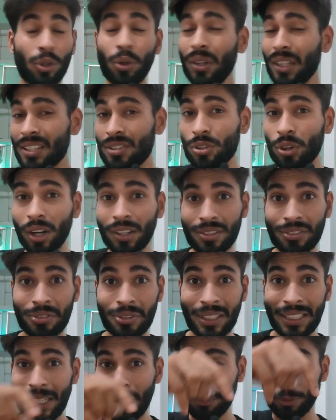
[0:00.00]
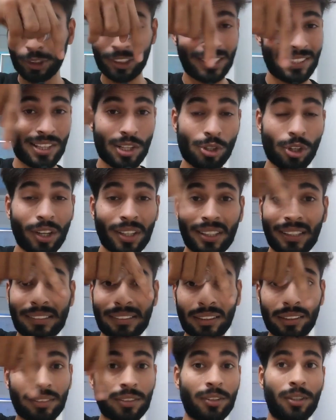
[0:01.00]
No, it's not really important. This is not
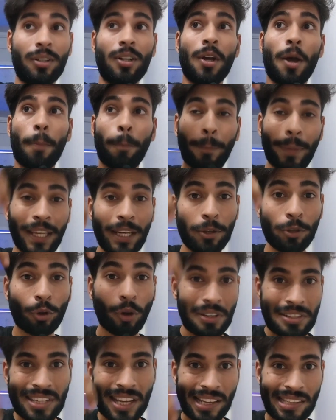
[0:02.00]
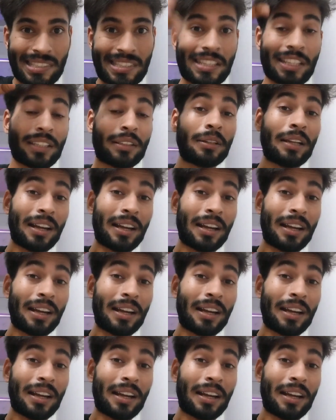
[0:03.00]
the main context.